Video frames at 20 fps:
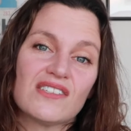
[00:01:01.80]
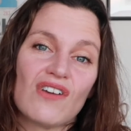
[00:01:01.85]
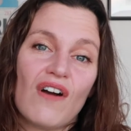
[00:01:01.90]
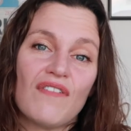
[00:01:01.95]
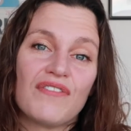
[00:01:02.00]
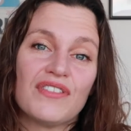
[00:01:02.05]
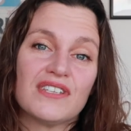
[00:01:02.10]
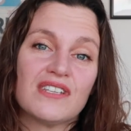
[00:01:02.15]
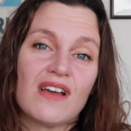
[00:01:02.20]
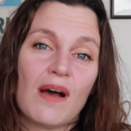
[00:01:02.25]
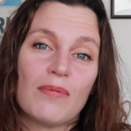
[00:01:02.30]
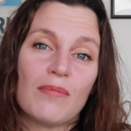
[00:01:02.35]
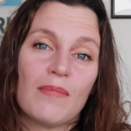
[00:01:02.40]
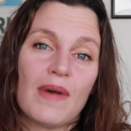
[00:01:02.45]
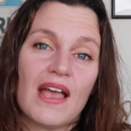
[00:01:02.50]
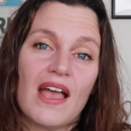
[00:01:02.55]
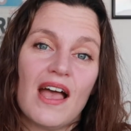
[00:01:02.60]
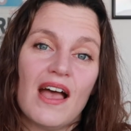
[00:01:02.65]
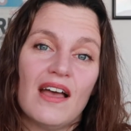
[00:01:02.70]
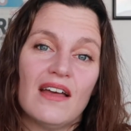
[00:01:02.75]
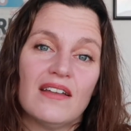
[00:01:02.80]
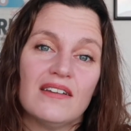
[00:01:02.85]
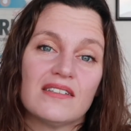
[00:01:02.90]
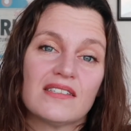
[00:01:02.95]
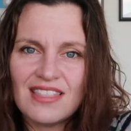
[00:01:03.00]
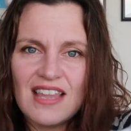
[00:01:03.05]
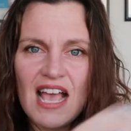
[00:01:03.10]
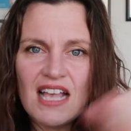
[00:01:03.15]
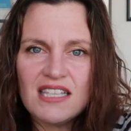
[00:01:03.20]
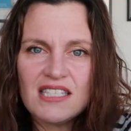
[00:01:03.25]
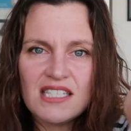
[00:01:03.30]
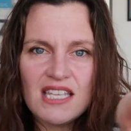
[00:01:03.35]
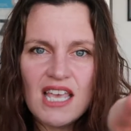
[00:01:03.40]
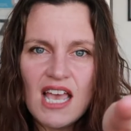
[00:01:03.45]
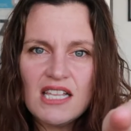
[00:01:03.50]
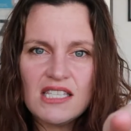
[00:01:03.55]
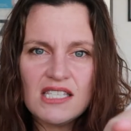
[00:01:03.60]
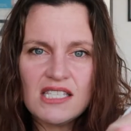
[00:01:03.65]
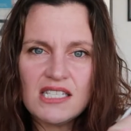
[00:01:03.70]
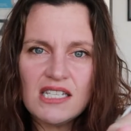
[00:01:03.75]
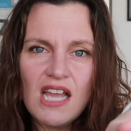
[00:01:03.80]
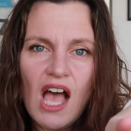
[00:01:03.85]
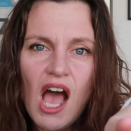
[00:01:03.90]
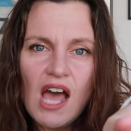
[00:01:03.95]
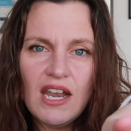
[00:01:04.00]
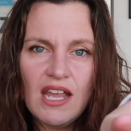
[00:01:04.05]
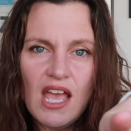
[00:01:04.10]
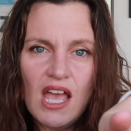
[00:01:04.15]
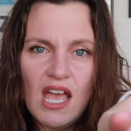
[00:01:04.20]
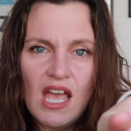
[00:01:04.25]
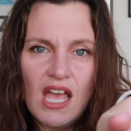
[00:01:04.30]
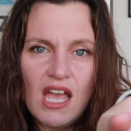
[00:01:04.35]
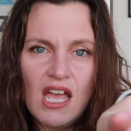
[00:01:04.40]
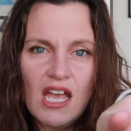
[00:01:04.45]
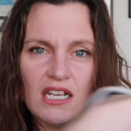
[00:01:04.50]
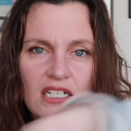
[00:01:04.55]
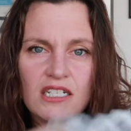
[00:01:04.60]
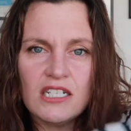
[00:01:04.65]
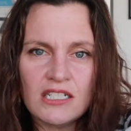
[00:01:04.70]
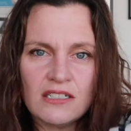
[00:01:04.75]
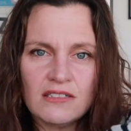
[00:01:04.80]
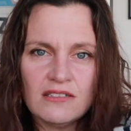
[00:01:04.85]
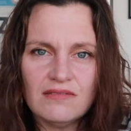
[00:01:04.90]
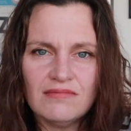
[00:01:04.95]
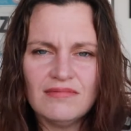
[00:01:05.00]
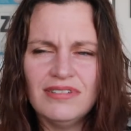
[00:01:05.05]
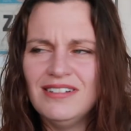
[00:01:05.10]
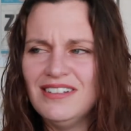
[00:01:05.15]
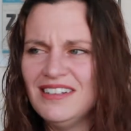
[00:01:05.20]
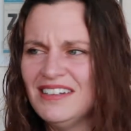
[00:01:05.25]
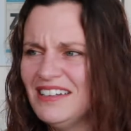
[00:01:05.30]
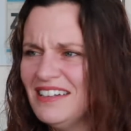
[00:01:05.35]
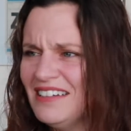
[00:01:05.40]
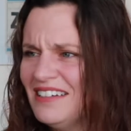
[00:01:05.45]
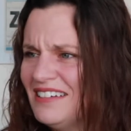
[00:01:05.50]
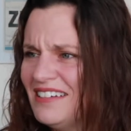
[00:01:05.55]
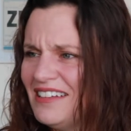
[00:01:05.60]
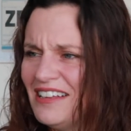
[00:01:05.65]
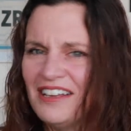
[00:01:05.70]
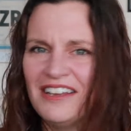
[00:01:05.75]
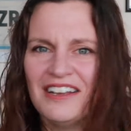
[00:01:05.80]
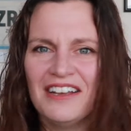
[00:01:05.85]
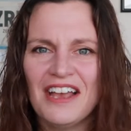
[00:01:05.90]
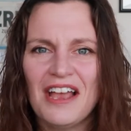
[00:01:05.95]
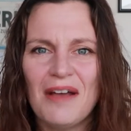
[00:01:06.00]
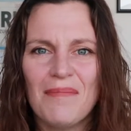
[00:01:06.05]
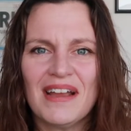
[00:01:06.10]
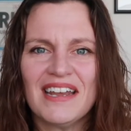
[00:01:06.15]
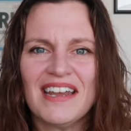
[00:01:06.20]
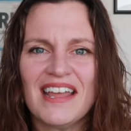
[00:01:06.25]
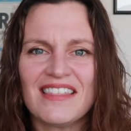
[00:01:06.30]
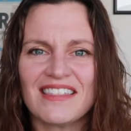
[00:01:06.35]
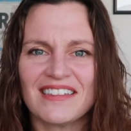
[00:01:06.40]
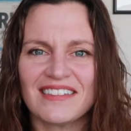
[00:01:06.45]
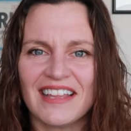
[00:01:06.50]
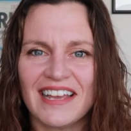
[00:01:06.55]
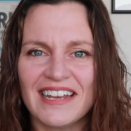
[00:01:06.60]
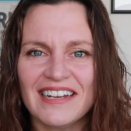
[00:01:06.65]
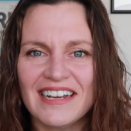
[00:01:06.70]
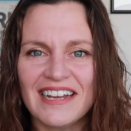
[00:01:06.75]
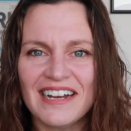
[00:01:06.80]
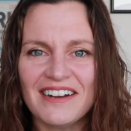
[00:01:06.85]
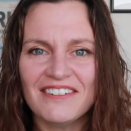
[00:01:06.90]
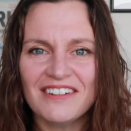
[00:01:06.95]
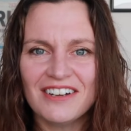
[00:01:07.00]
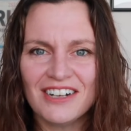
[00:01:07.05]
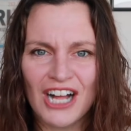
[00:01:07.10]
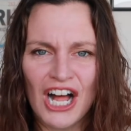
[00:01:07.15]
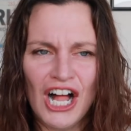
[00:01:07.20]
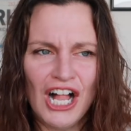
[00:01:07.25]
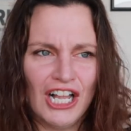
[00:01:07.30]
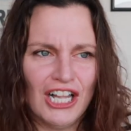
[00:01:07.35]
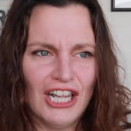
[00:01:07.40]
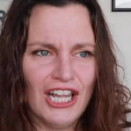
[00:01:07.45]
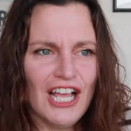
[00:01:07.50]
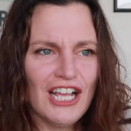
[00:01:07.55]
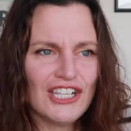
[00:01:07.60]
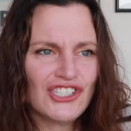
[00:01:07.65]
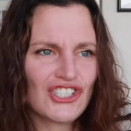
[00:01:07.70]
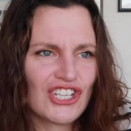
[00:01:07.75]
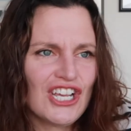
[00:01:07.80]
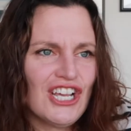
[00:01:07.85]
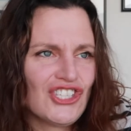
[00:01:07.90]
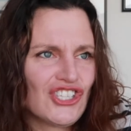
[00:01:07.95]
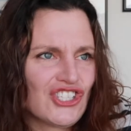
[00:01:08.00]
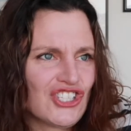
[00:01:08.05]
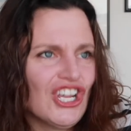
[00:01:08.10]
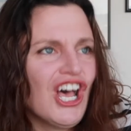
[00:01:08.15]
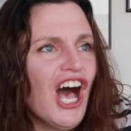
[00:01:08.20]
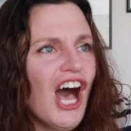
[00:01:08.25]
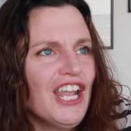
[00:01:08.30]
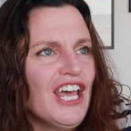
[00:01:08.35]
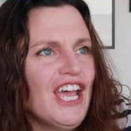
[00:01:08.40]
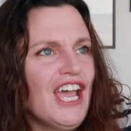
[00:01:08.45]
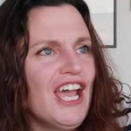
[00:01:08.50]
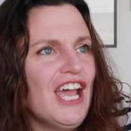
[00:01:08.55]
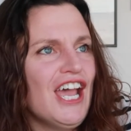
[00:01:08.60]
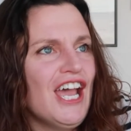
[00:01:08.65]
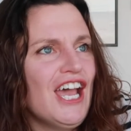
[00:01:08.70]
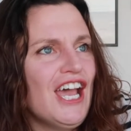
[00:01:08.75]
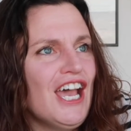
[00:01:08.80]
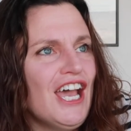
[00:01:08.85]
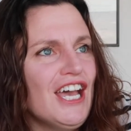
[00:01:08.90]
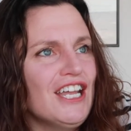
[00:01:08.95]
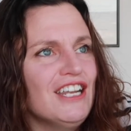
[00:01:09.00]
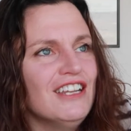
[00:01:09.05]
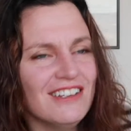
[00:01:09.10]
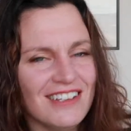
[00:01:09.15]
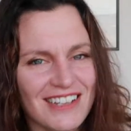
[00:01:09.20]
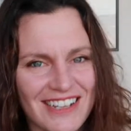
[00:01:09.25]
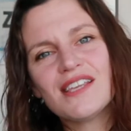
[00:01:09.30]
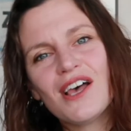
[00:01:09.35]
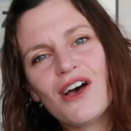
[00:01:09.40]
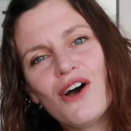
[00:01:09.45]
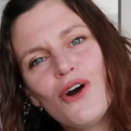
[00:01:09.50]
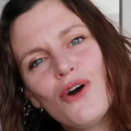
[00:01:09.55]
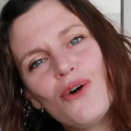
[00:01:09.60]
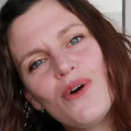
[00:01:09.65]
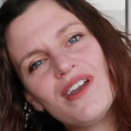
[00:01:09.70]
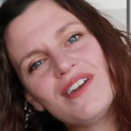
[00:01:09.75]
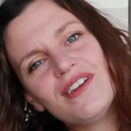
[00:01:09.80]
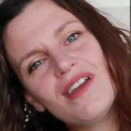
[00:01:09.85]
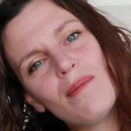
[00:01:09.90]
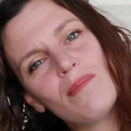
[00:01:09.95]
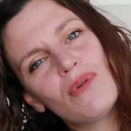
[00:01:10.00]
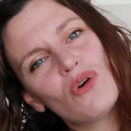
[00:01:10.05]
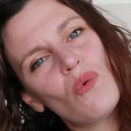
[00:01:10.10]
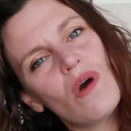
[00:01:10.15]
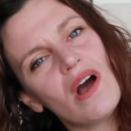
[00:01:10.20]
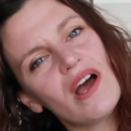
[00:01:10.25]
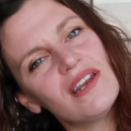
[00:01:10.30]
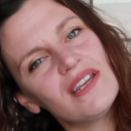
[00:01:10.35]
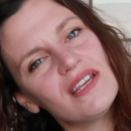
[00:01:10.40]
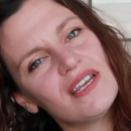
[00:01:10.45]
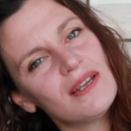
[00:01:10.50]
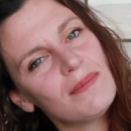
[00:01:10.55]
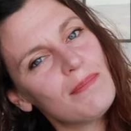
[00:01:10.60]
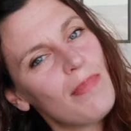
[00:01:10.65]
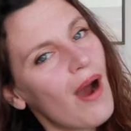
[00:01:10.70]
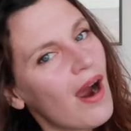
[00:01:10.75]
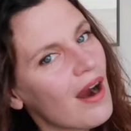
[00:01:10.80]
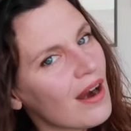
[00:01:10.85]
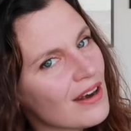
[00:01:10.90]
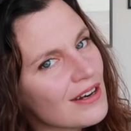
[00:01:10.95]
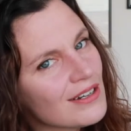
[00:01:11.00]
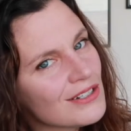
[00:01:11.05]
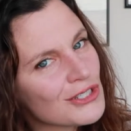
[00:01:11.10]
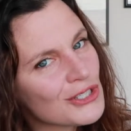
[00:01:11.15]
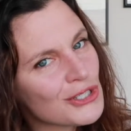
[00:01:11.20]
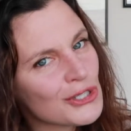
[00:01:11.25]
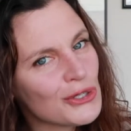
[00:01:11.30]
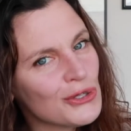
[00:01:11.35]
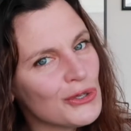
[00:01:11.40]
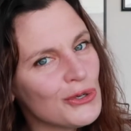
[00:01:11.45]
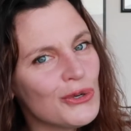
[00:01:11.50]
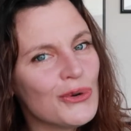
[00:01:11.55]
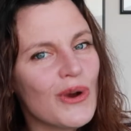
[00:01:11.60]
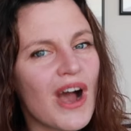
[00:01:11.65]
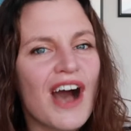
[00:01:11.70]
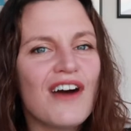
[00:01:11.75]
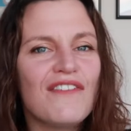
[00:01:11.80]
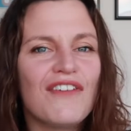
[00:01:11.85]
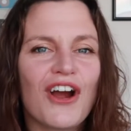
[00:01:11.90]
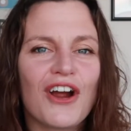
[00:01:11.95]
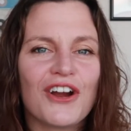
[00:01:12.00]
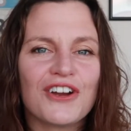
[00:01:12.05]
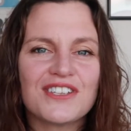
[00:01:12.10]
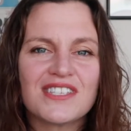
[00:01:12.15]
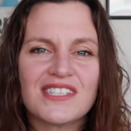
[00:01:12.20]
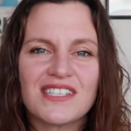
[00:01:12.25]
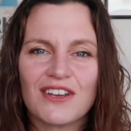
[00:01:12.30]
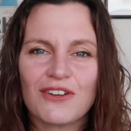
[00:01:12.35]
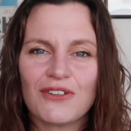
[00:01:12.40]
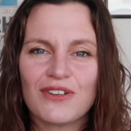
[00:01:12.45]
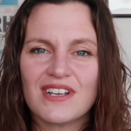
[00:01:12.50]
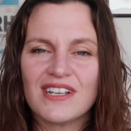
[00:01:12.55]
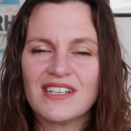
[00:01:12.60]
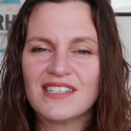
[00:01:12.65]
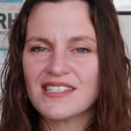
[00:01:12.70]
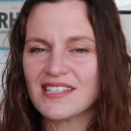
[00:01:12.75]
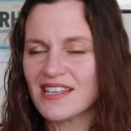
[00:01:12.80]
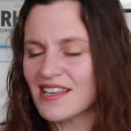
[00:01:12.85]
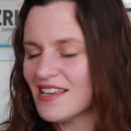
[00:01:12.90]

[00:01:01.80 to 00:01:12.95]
is off the top of my head. Let's get started. Am I Nathan Lane now? Let's get started! So, number one in part two of our series